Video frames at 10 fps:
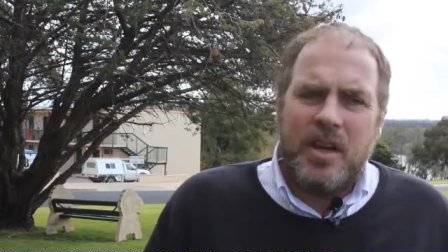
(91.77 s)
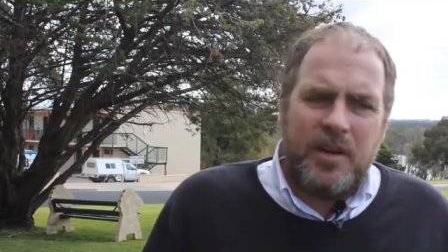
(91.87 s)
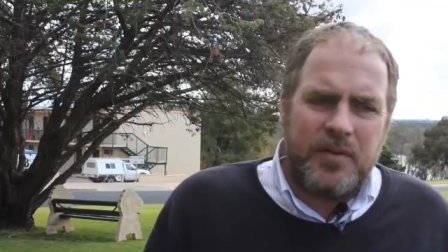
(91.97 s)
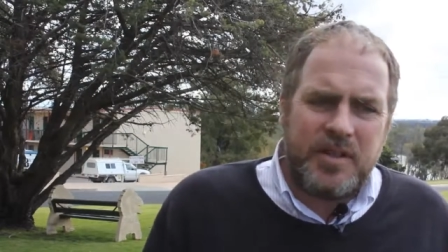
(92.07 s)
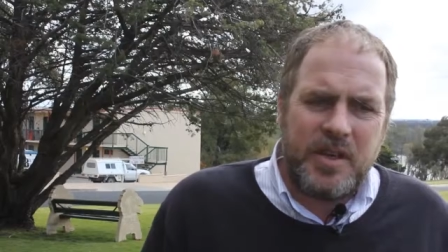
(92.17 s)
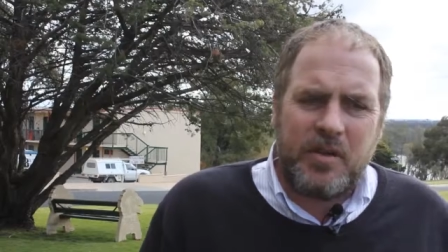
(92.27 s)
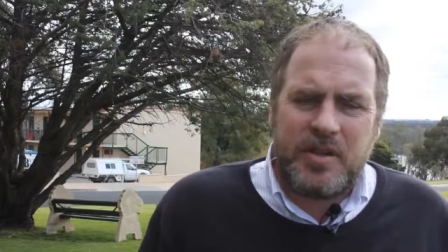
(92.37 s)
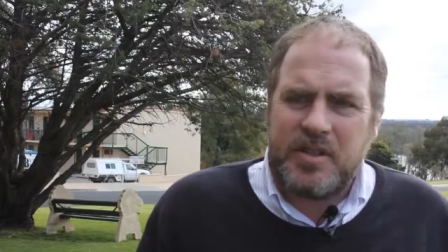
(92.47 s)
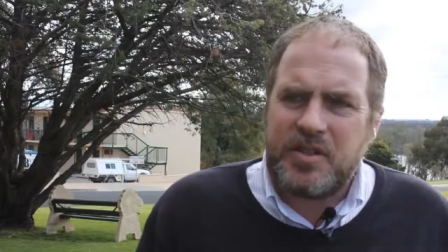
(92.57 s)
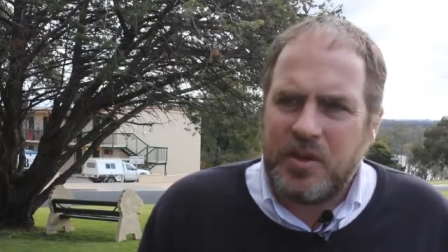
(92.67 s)
if it's
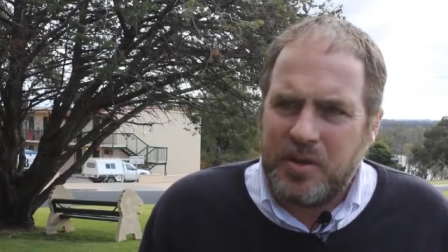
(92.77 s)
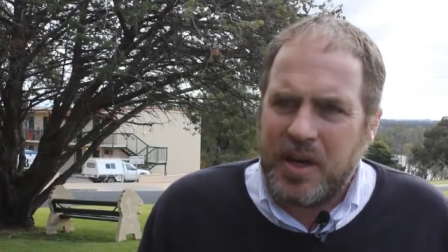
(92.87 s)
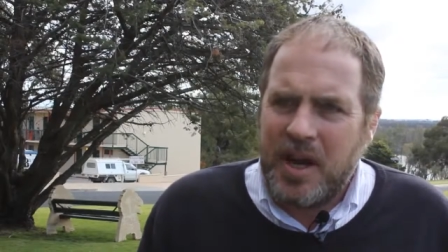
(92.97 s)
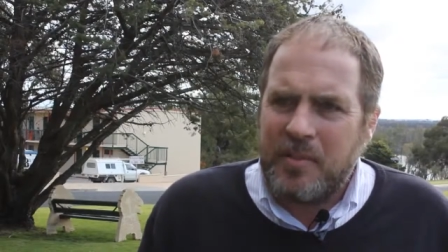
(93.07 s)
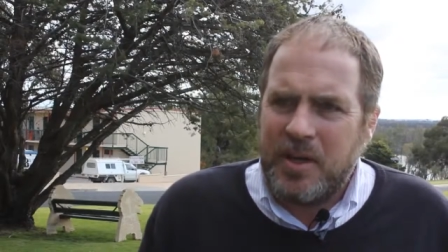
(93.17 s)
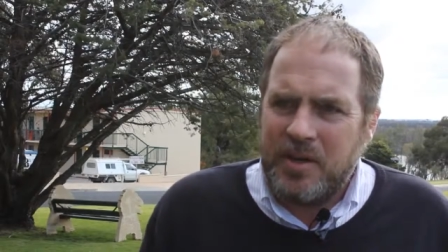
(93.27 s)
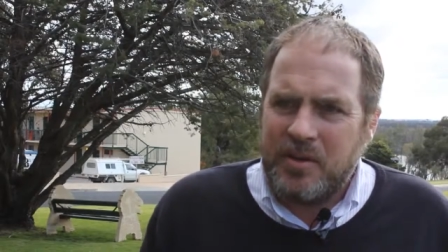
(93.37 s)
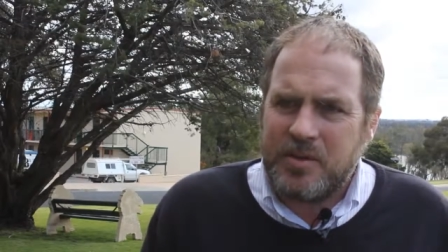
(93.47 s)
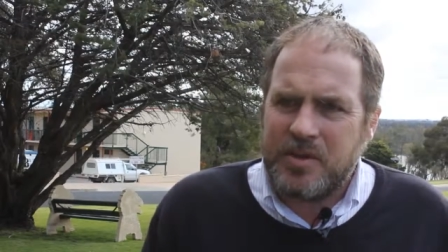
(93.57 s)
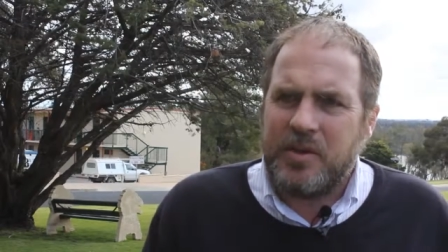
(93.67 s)
increasing soil carbon in
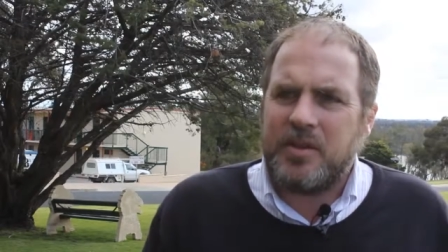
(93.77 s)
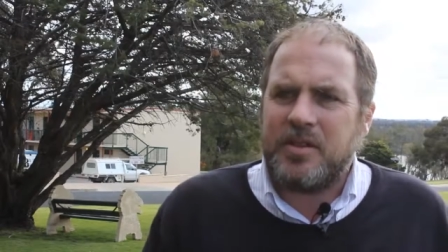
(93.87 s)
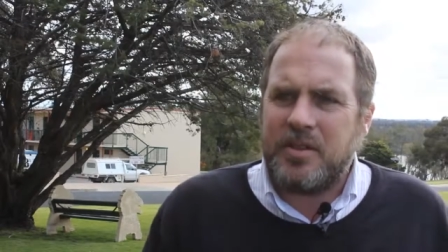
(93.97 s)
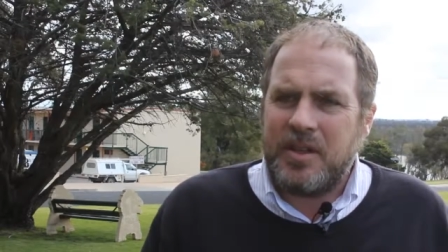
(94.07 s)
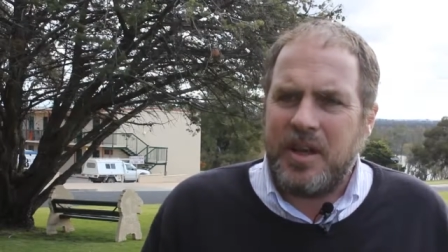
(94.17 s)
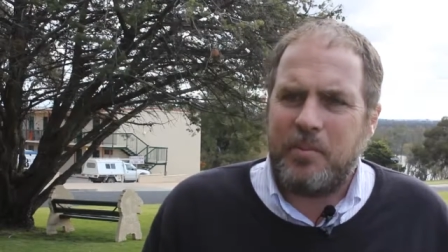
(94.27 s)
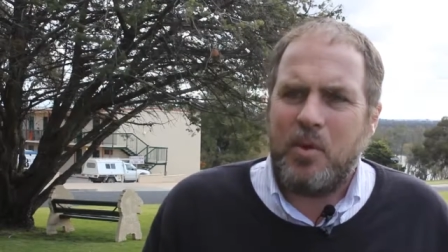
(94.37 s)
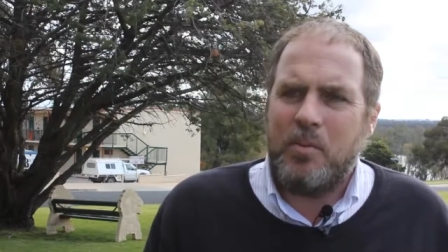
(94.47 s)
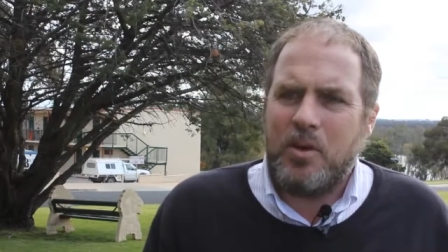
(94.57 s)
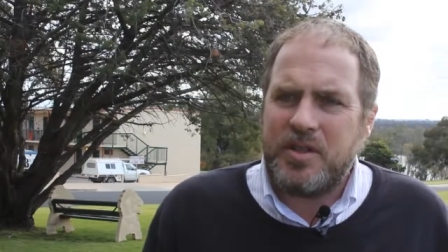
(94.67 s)
your soil to get
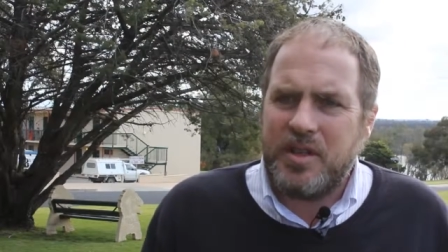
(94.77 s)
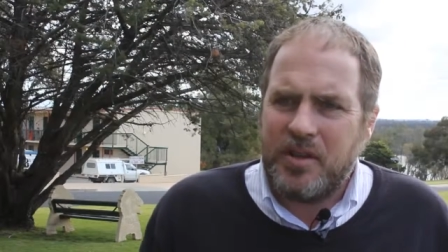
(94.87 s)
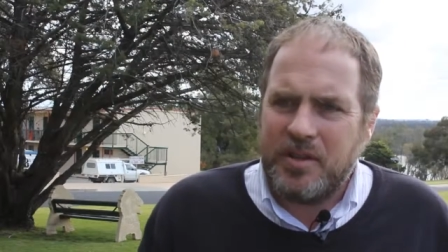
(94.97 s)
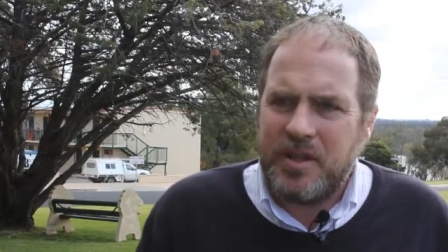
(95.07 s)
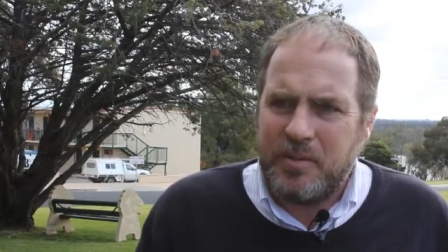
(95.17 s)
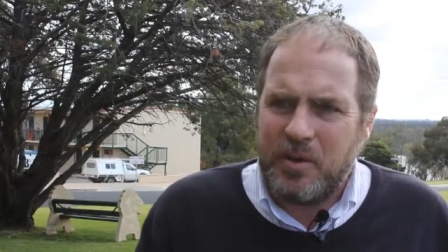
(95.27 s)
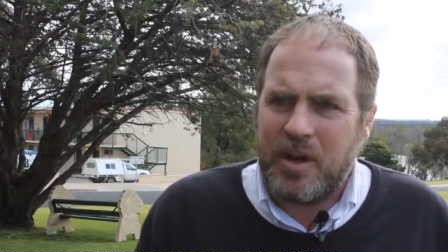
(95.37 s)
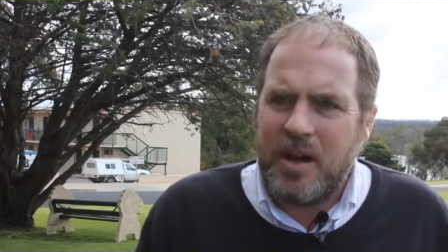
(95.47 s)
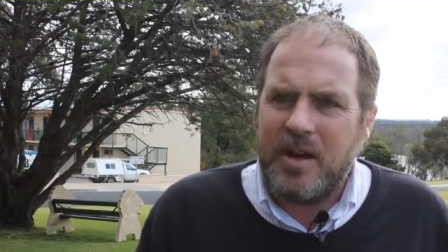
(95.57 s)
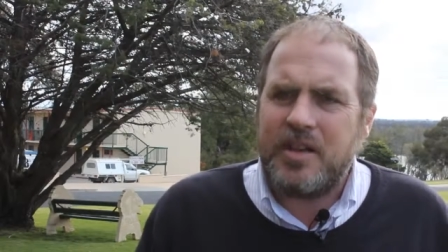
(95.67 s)
more moisture content and more cation